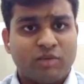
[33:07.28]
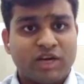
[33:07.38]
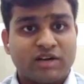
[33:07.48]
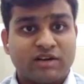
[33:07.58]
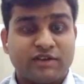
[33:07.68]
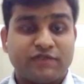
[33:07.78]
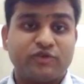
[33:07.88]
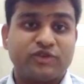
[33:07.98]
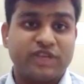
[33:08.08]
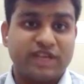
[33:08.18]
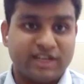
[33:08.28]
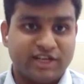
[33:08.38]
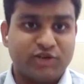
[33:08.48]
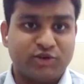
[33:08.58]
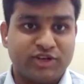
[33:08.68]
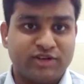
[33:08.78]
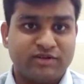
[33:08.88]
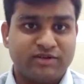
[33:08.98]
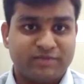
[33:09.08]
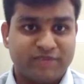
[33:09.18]
Uh, but if you see an editorial
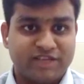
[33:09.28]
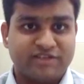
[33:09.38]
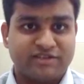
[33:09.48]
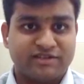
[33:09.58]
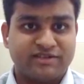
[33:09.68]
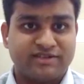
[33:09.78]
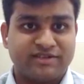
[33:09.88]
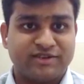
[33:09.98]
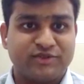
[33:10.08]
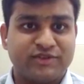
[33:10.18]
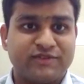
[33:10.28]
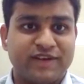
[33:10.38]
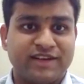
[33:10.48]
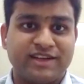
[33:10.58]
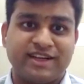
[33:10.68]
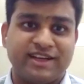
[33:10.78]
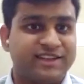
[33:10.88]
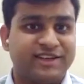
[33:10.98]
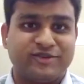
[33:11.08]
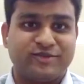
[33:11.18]
page, you will find that
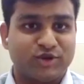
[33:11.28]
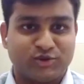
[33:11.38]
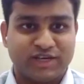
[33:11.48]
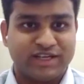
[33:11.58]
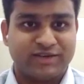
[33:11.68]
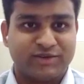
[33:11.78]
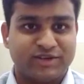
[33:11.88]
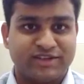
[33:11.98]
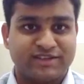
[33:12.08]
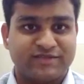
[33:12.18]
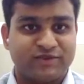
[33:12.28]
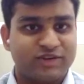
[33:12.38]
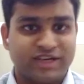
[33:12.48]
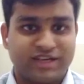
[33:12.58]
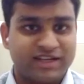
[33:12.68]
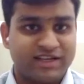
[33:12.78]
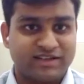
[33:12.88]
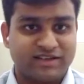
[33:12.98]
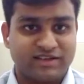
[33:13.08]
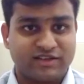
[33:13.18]
daily there will be two editorials for
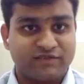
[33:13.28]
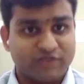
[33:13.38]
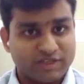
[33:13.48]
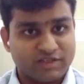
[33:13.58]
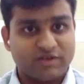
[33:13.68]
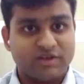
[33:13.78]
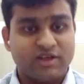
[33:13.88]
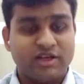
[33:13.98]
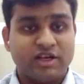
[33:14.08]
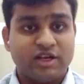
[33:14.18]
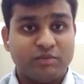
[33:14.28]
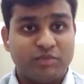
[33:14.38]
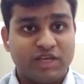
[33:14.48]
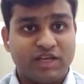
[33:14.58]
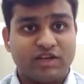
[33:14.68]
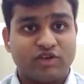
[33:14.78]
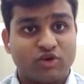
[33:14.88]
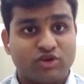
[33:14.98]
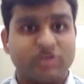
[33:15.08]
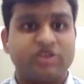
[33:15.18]
international relation. First, be
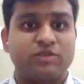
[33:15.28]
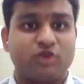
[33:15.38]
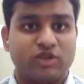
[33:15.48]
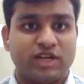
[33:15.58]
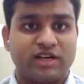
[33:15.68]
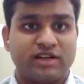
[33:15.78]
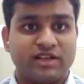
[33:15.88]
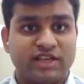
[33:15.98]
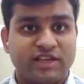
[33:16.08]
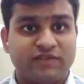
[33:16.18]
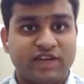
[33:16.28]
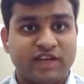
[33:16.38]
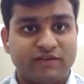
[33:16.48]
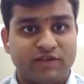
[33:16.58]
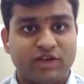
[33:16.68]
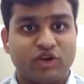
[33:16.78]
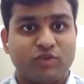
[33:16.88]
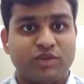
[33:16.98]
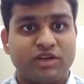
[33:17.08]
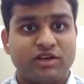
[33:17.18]
conscious about that give every
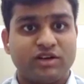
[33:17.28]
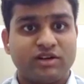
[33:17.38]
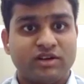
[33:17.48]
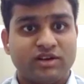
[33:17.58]
topic